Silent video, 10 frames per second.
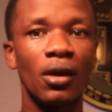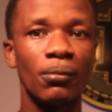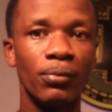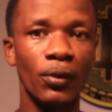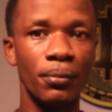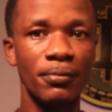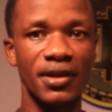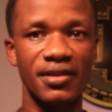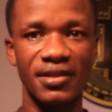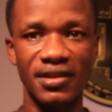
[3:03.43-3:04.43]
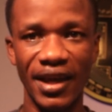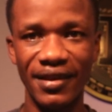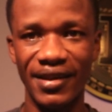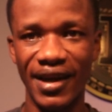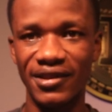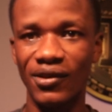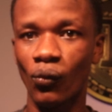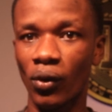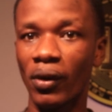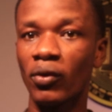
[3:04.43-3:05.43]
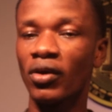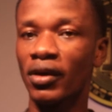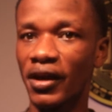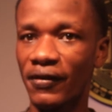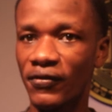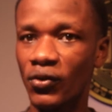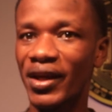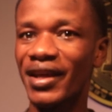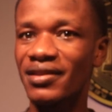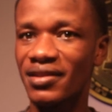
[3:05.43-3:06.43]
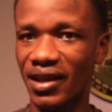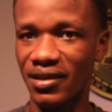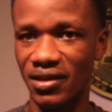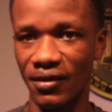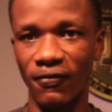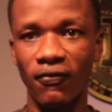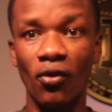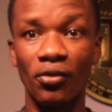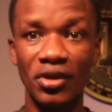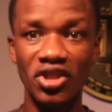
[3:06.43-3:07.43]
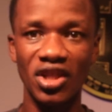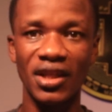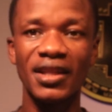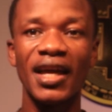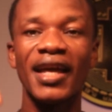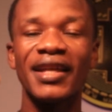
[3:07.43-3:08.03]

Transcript: Bloom is saying that we were going to give you incentive for reaching